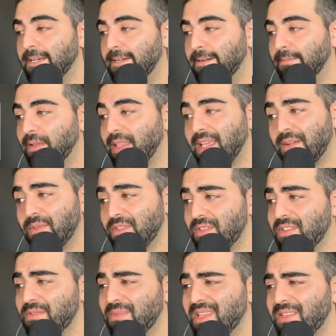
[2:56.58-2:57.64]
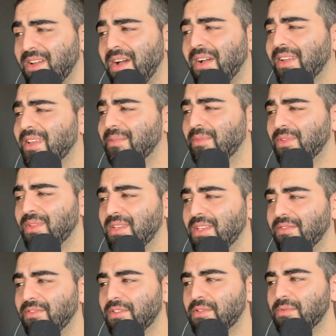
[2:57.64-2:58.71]
and that was just me talking about the
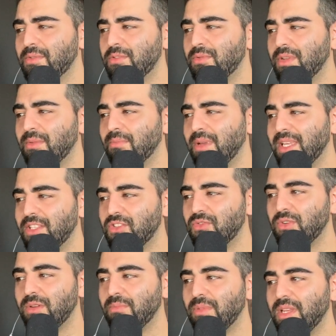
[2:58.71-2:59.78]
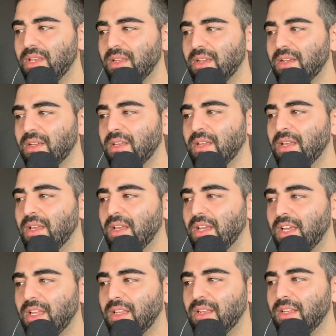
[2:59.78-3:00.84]
difference between mainstream media
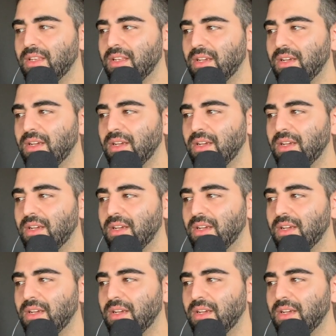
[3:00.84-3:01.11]
and